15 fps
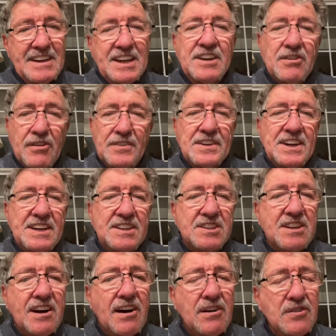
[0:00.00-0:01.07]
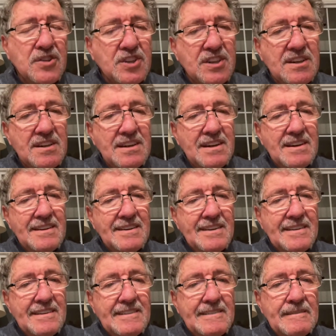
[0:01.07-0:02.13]
here on the East Coast.
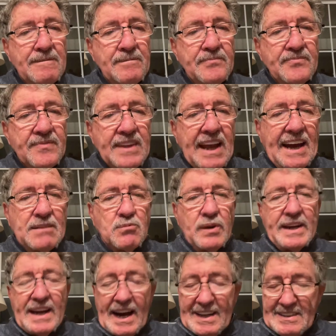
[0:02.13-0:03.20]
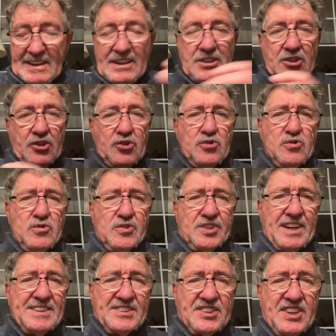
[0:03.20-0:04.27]
And we got news
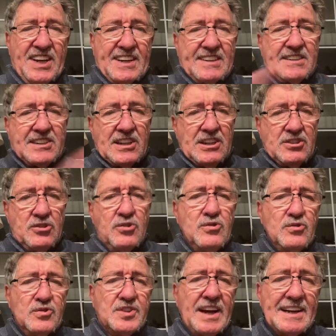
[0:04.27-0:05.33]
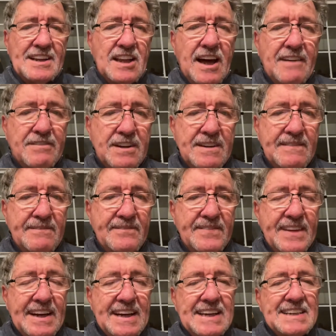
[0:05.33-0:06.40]
at 6, news at 11.
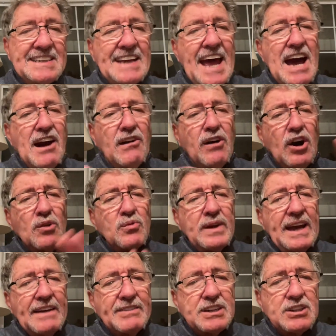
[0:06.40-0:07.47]
Now we have a